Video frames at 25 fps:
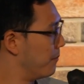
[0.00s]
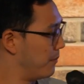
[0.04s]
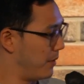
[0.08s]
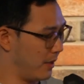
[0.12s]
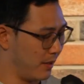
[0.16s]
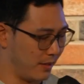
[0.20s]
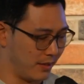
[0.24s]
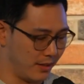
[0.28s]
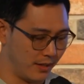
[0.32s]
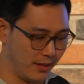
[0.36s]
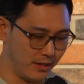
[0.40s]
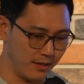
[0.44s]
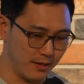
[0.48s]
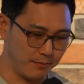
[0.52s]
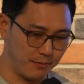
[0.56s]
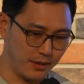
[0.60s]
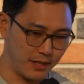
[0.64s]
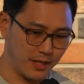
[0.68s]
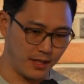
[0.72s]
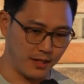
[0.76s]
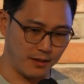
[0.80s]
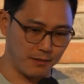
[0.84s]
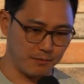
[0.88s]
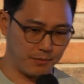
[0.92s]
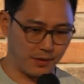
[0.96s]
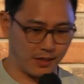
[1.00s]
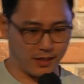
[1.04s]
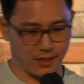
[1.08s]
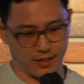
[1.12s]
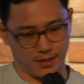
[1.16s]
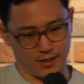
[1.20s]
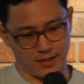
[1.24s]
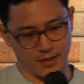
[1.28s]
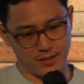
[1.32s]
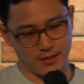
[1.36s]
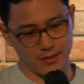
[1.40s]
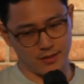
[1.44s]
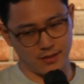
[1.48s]
But in the beginning,
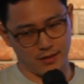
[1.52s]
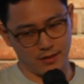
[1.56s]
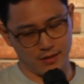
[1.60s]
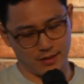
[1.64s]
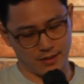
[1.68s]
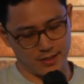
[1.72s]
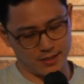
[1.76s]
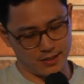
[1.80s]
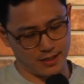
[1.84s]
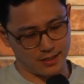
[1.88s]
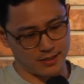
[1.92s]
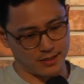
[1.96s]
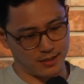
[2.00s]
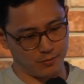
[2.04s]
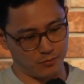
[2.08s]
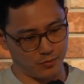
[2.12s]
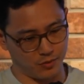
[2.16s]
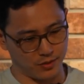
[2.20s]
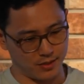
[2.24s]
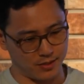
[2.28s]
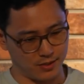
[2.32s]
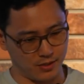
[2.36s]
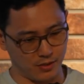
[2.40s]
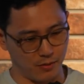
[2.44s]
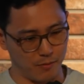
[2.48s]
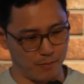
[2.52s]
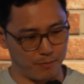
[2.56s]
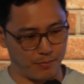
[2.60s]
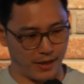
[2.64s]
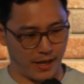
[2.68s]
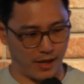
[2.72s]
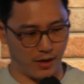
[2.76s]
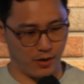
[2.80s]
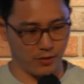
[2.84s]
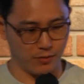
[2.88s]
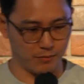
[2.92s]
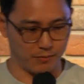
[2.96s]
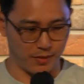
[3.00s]
because the system was still
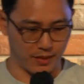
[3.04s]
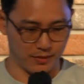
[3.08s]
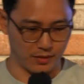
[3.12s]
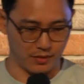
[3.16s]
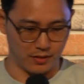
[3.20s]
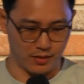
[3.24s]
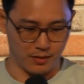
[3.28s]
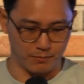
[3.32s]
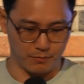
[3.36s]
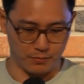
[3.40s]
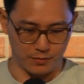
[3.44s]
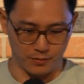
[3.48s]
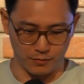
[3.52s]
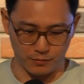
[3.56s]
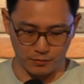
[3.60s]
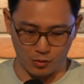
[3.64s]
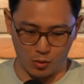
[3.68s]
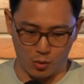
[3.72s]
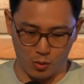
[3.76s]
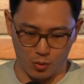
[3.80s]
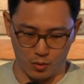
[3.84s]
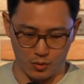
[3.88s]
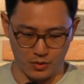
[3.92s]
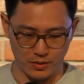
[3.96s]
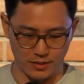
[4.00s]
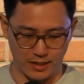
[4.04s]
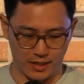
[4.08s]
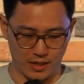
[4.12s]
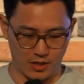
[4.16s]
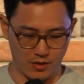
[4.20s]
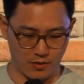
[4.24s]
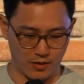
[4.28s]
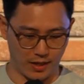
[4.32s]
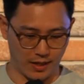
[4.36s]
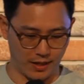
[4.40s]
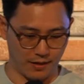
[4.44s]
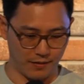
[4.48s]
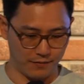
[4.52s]
bound by the number of cores
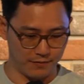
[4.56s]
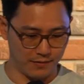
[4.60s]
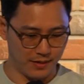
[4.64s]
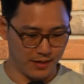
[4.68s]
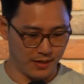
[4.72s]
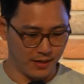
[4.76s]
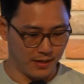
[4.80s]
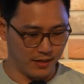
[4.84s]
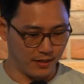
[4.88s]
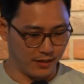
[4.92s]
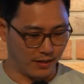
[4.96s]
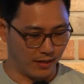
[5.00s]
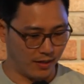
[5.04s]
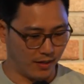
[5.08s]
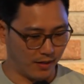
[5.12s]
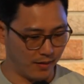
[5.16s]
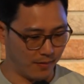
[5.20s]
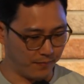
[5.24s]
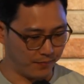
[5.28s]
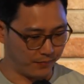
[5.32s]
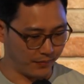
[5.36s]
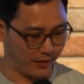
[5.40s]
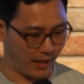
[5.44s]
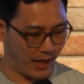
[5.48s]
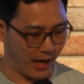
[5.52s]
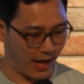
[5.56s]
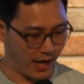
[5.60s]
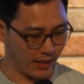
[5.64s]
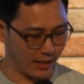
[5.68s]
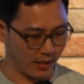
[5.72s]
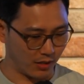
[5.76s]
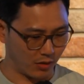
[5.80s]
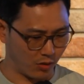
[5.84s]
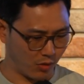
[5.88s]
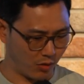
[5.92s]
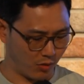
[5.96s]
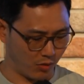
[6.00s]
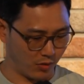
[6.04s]
that you have,
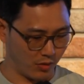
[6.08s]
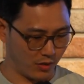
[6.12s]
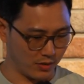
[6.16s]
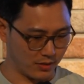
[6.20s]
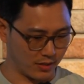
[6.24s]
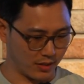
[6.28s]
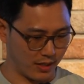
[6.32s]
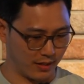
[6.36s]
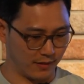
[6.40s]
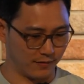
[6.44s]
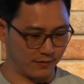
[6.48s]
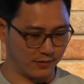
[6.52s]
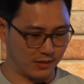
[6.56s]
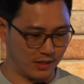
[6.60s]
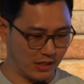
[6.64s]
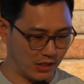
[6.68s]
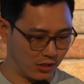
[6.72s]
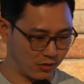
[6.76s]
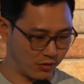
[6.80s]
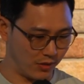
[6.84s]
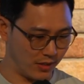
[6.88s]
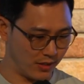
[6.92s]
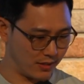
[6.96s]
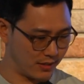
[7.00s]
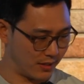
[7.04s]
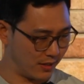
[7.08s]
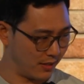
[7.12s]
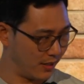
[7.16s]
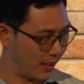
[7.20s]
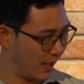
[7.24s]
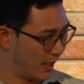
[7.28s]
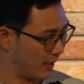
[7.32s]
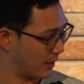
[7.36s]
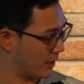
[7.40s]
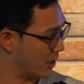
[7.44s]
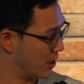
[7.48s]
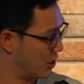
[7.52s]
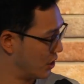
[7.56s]
adding cores kind of decreased the
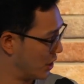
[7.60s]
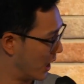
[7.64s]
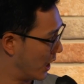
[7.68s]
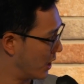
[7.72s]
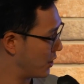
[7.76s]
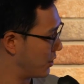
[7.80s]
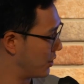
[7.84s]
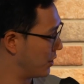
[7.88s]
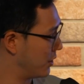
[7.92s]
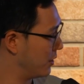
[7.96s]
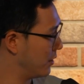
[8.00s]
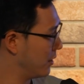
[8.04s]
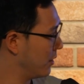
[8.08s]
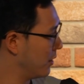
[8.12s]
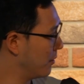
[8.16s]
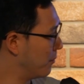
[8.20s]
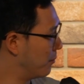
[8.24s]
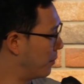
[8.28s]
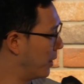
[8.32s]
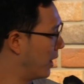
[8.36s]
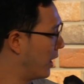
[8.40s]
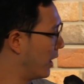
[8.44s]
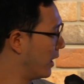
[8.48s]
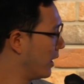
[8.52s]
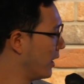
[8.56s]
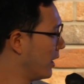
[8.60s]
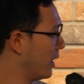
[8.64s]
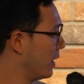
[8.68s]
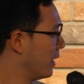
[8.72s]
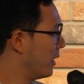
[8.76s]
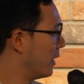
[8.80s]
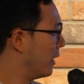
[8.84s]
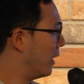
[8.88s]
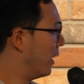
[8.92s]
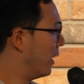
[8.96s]
net congestion, but